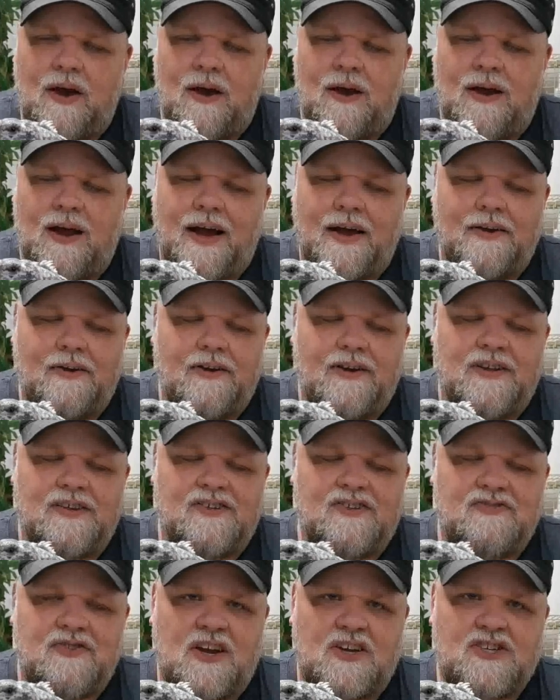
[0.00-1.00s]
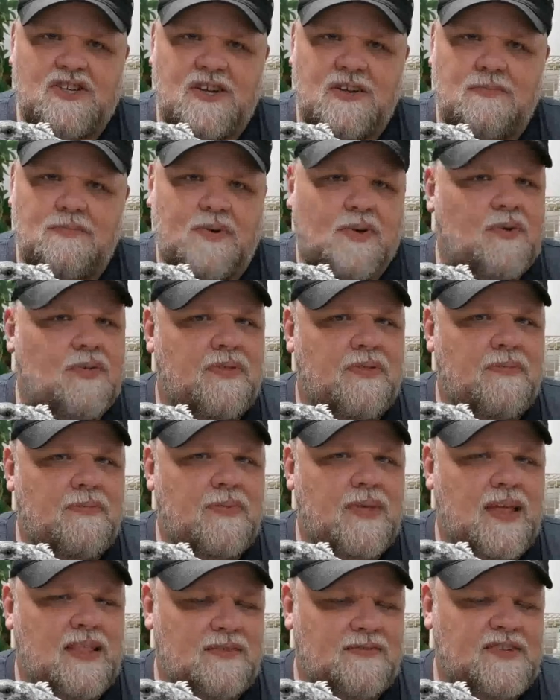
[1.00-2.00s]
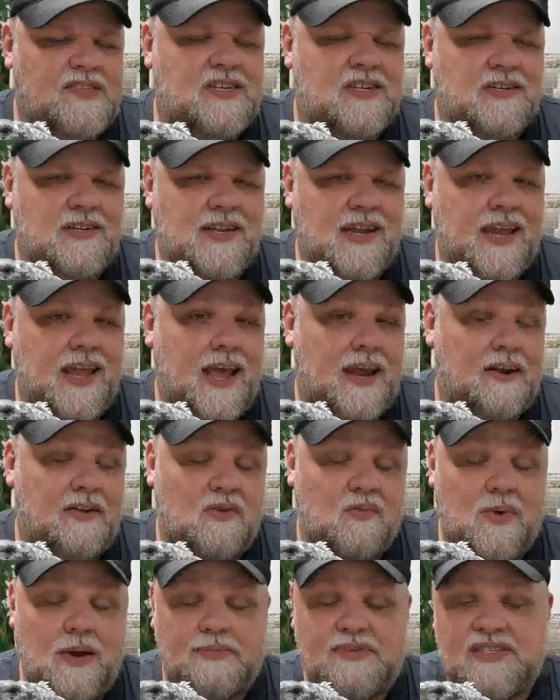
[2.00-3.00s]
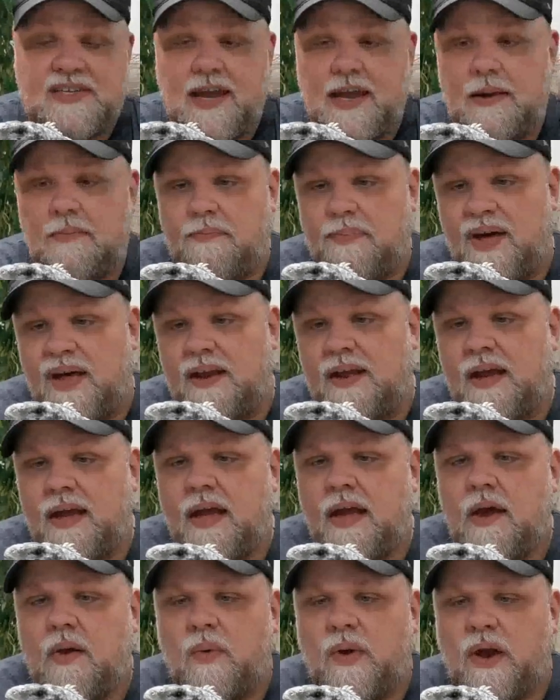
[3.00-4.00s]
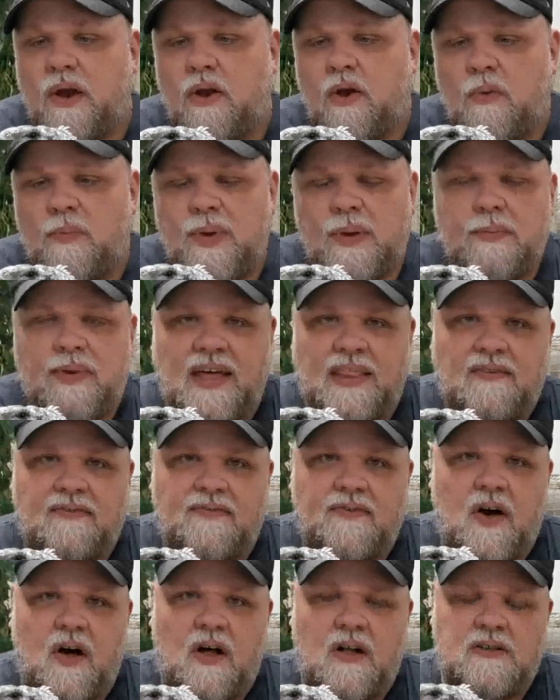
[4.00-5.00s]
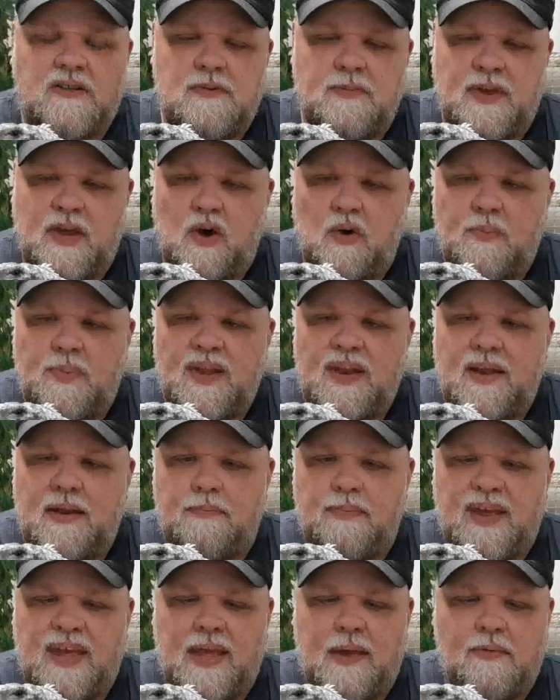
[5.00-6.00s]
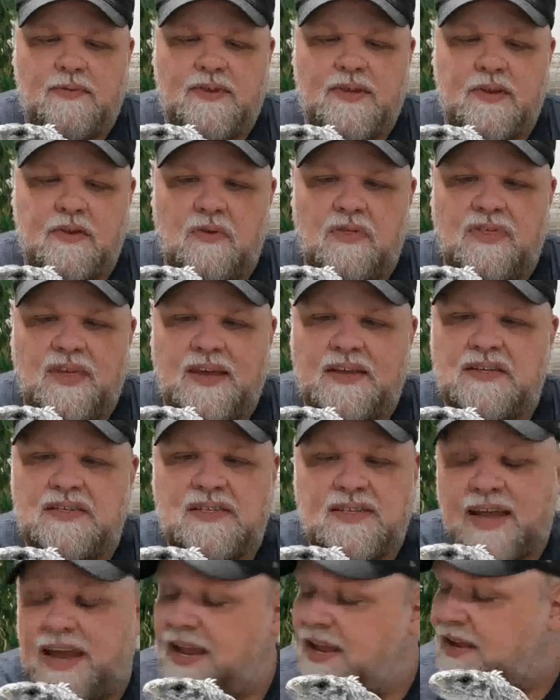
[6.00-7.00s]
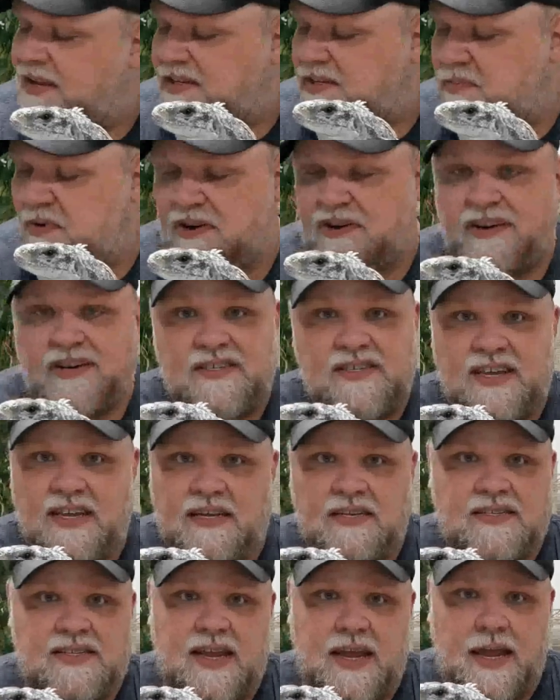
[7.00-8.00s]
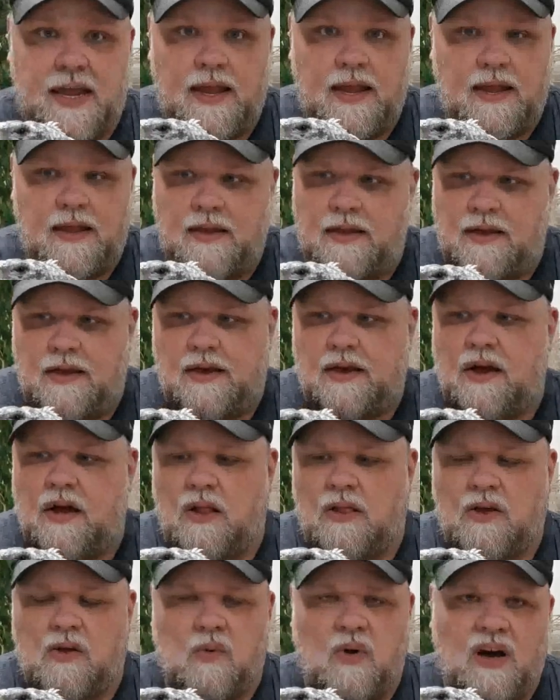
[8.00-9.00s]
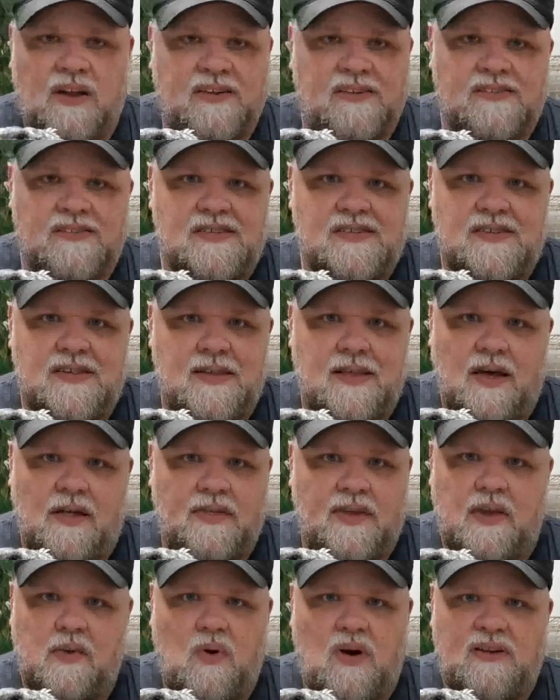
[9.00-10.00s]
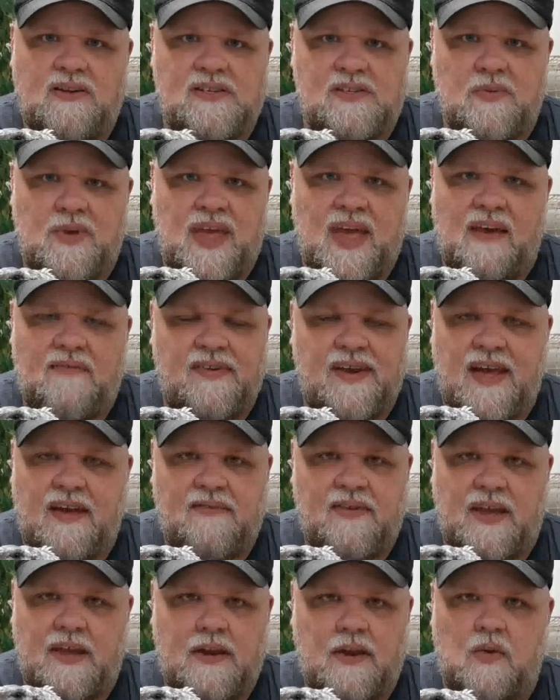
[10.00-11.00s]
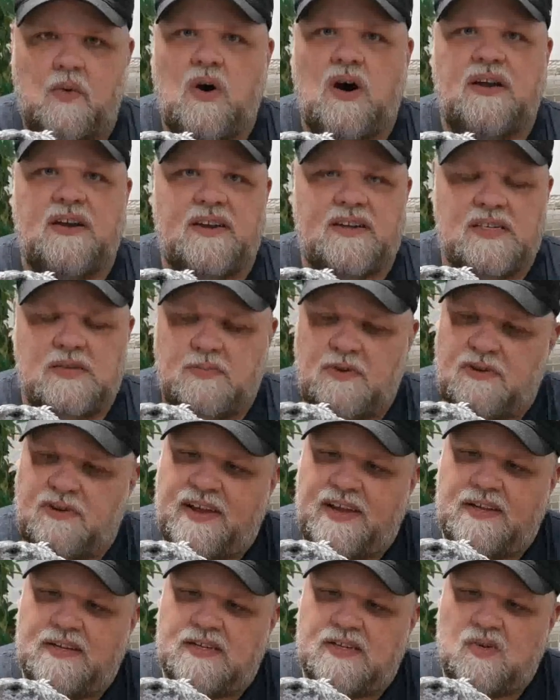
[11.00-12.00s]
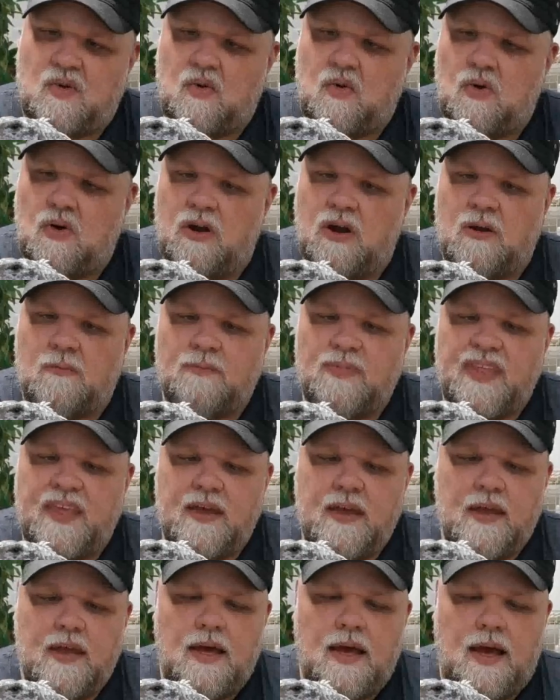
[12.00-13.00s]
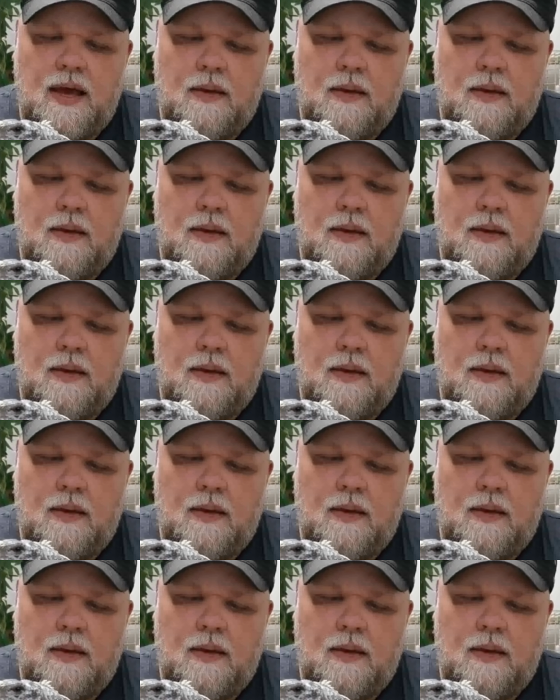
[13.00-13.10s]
We are under construction, both at the facility and on the website. But we are hoping by the fall to be open and being able to do things like experiencing, say, all the iguanas that we have, and having an iguana experience or